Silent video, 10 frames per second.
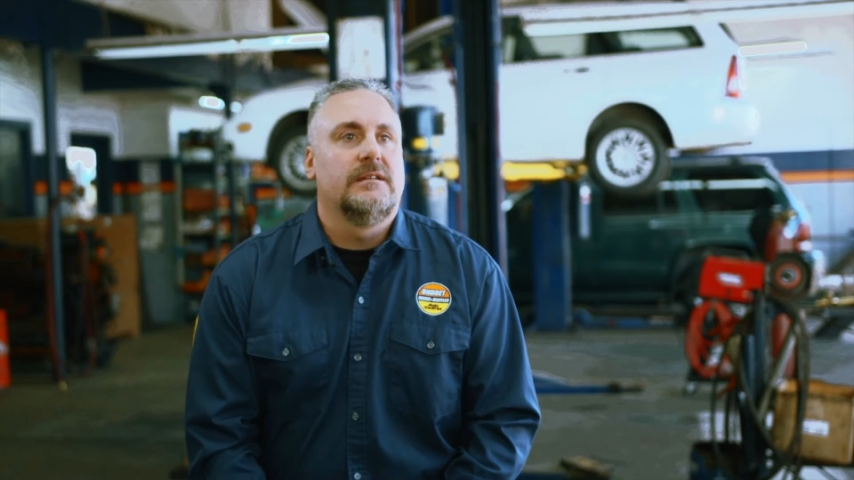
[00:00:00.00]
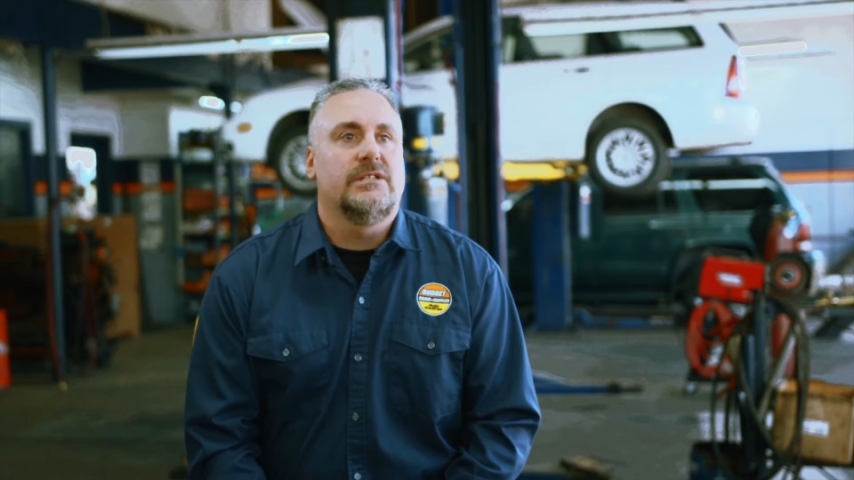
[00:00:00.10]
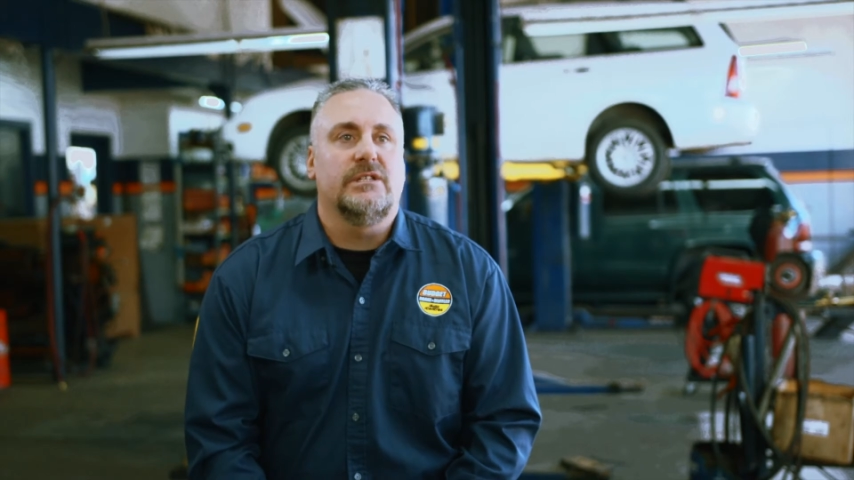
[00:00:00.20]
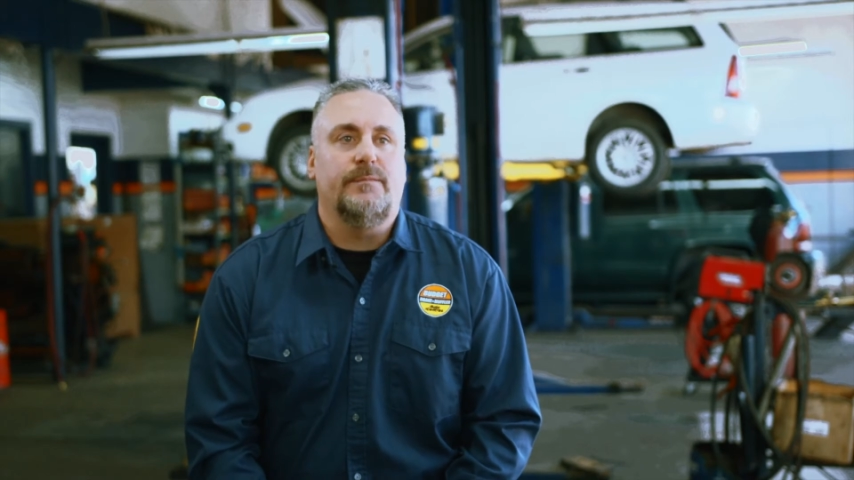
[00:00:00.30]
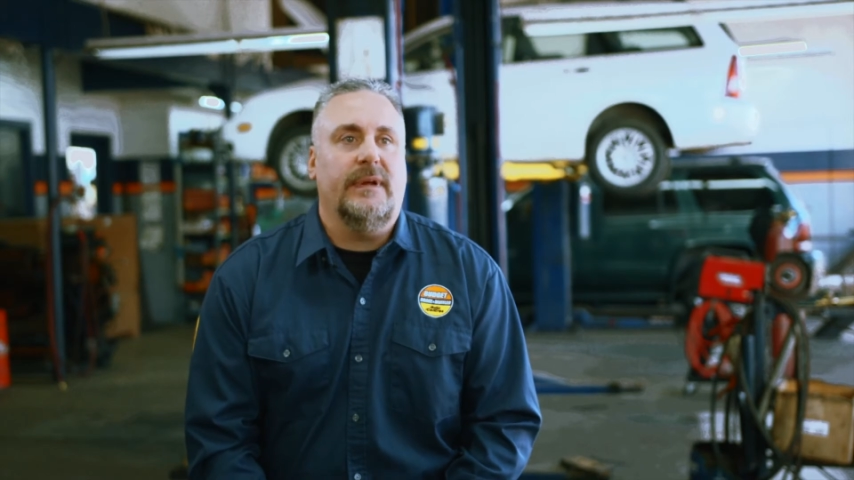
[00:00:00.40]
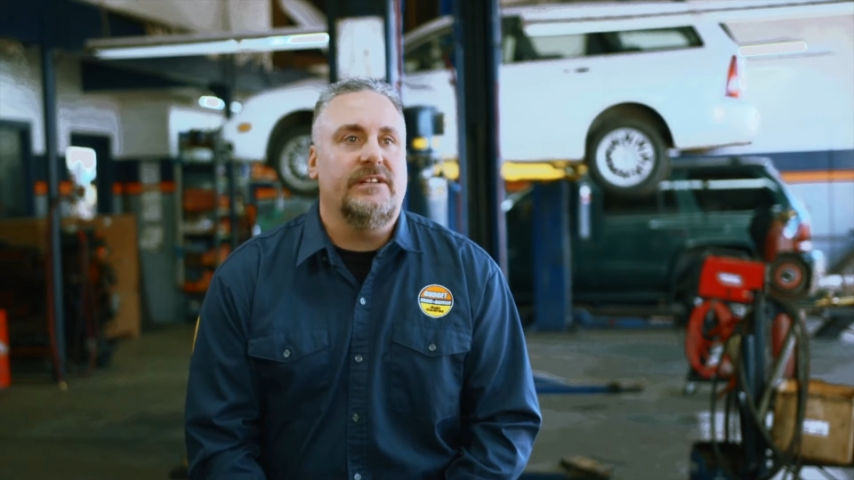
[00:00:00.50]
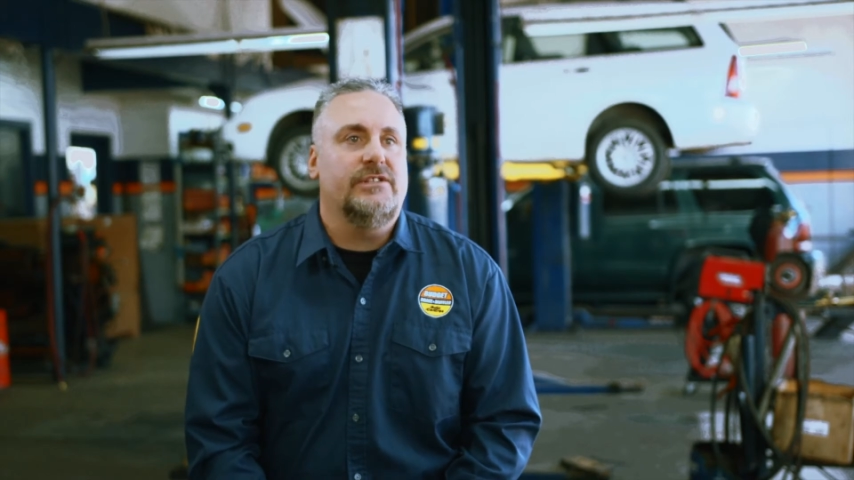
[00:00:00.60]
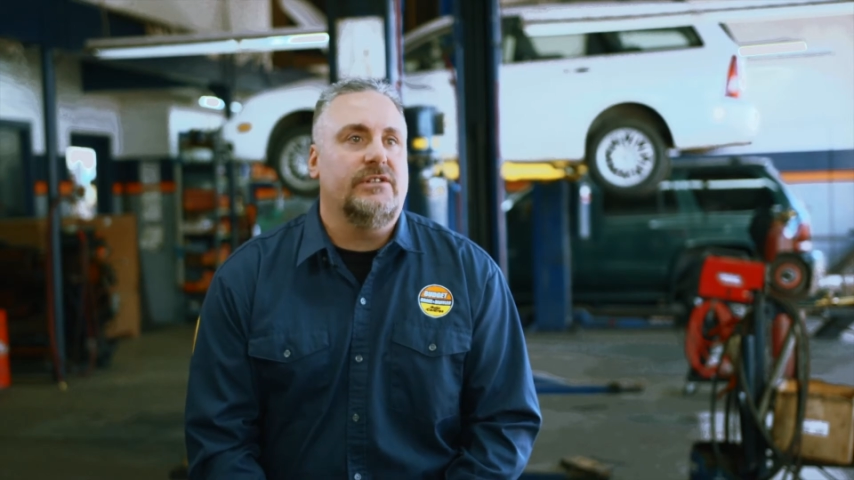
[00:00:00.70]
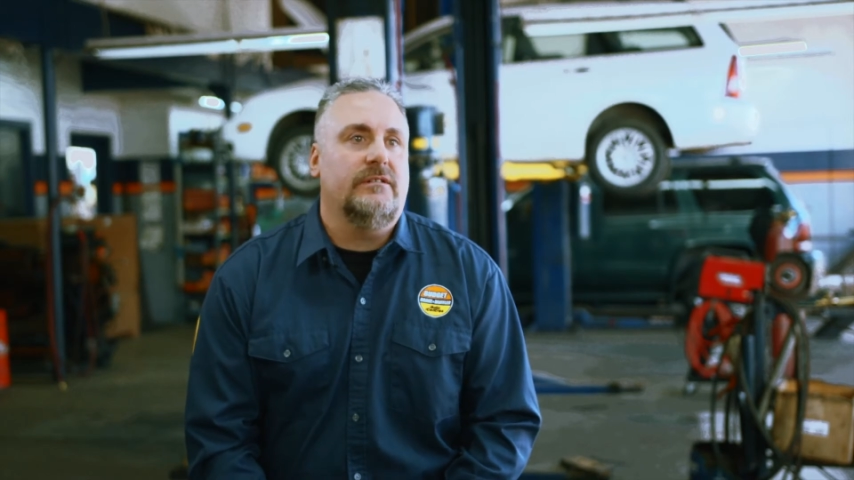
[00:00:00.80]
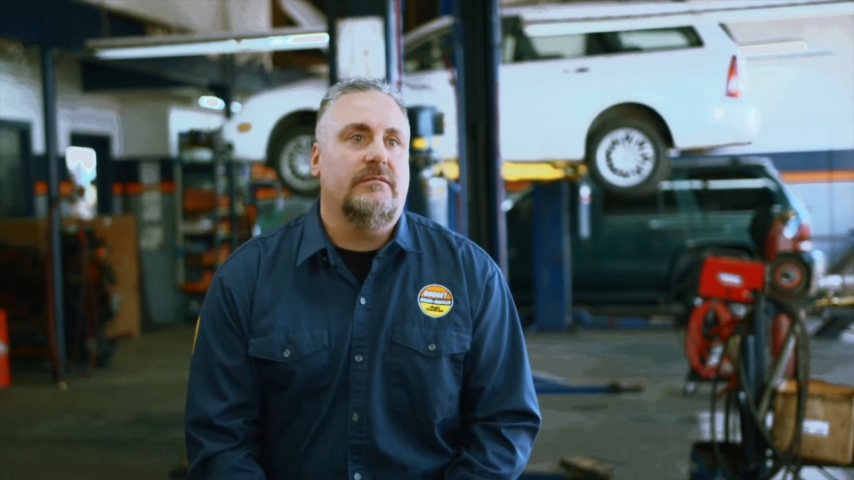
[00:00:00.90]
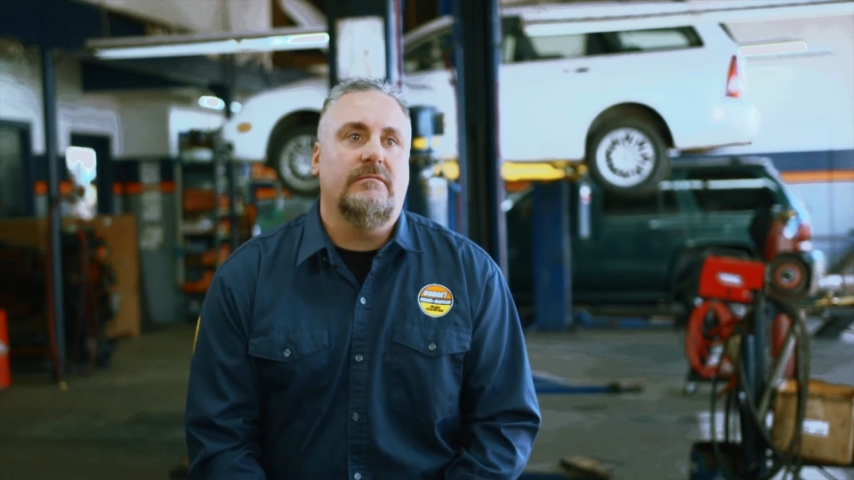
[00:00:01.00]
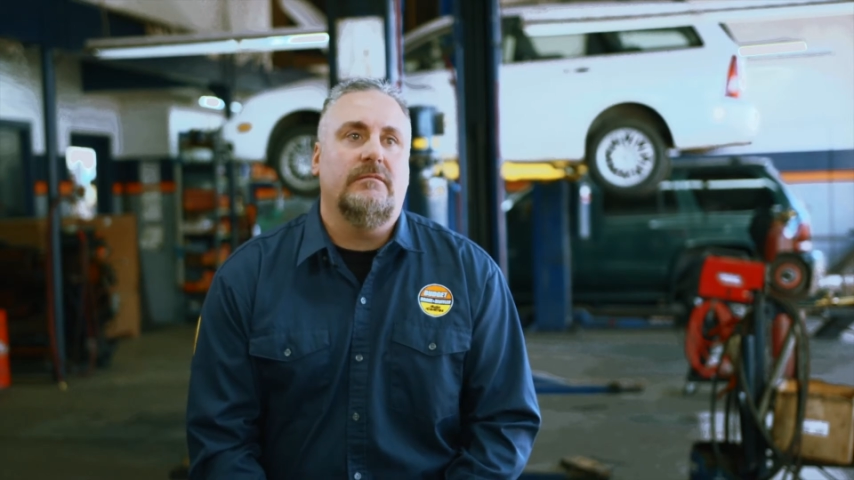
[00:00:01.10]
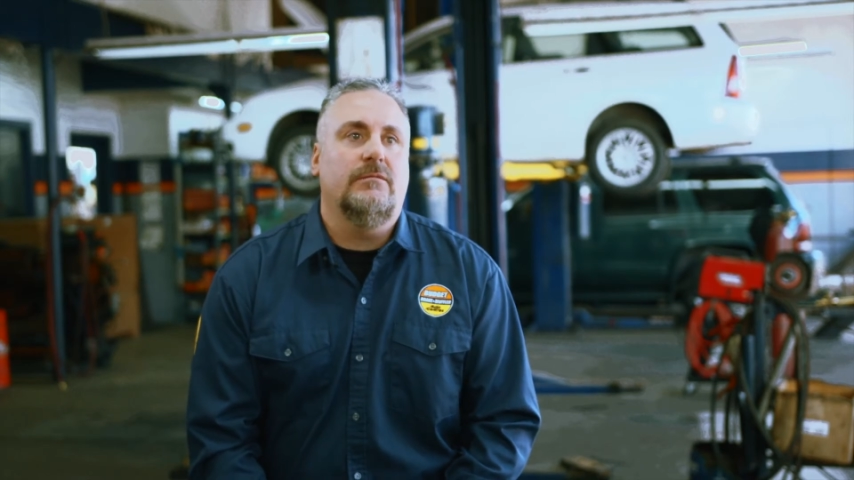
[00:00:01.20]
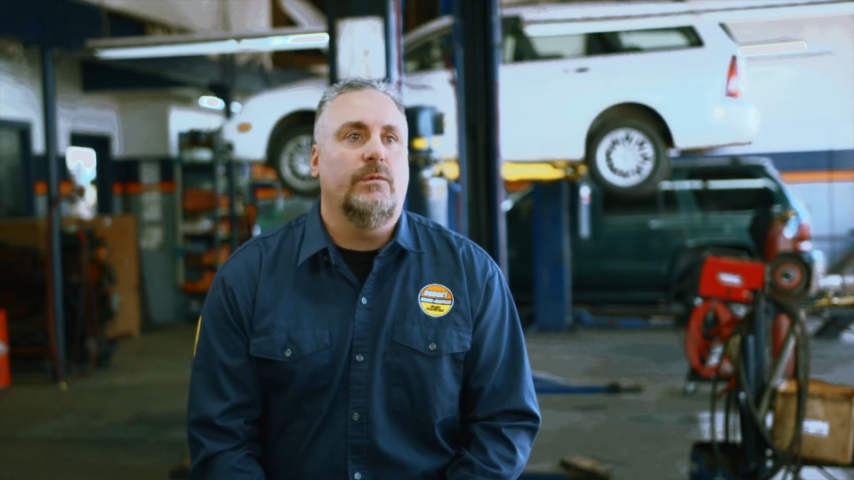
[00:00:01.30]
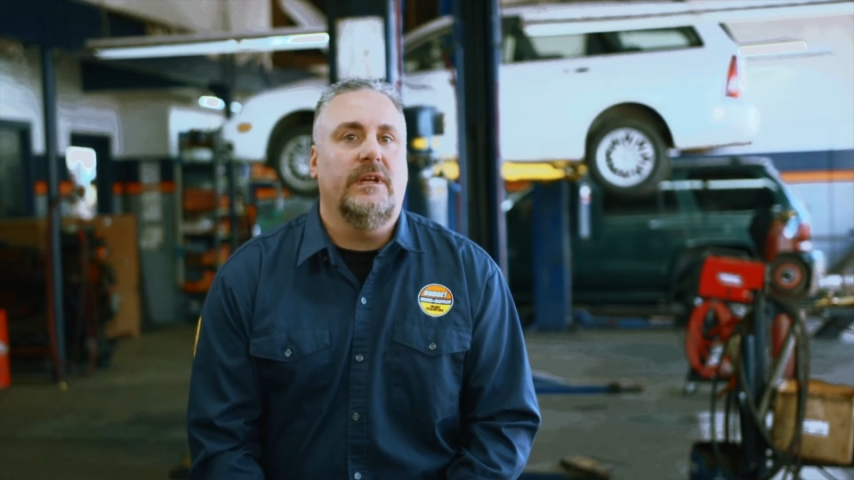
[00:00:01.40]
suspension,
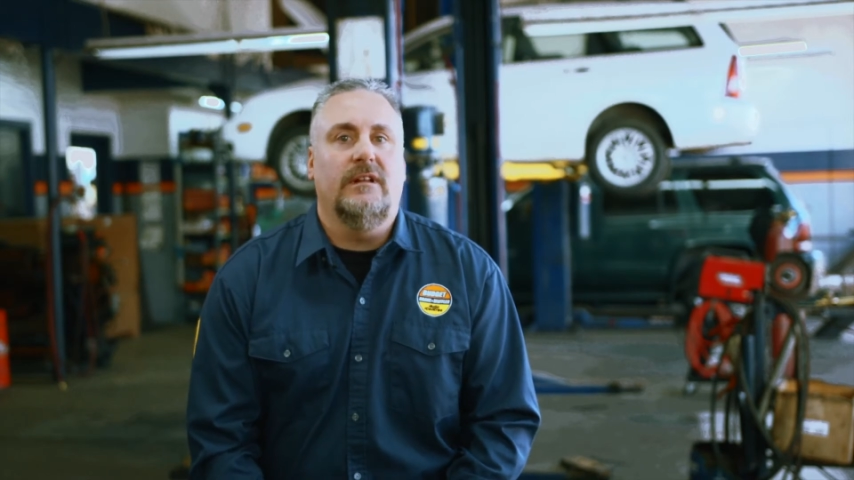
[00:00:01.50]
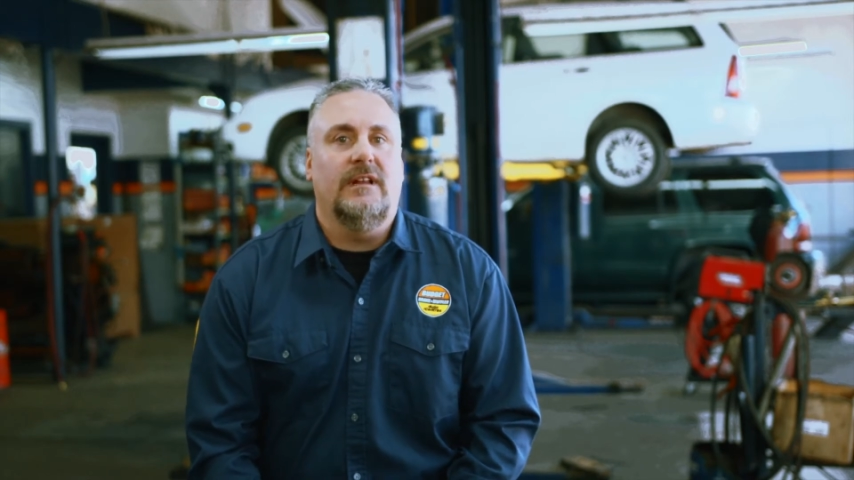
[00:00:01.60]
wheel